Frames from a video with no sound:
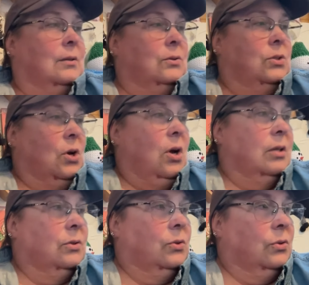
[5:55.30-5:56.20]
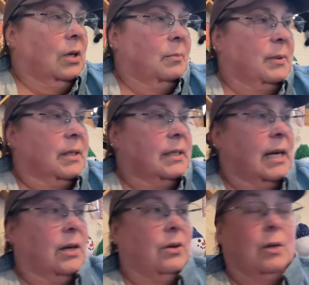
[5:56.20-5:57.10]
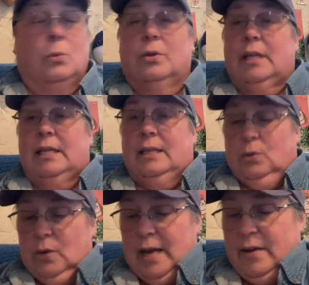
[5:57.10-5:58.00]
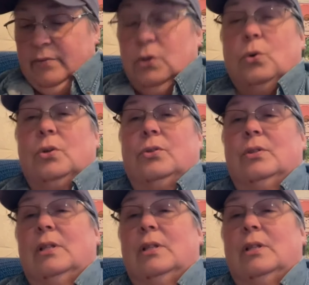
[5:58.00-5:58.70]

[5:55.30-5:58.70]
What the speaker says: Dawn grew up in an area where they do have northern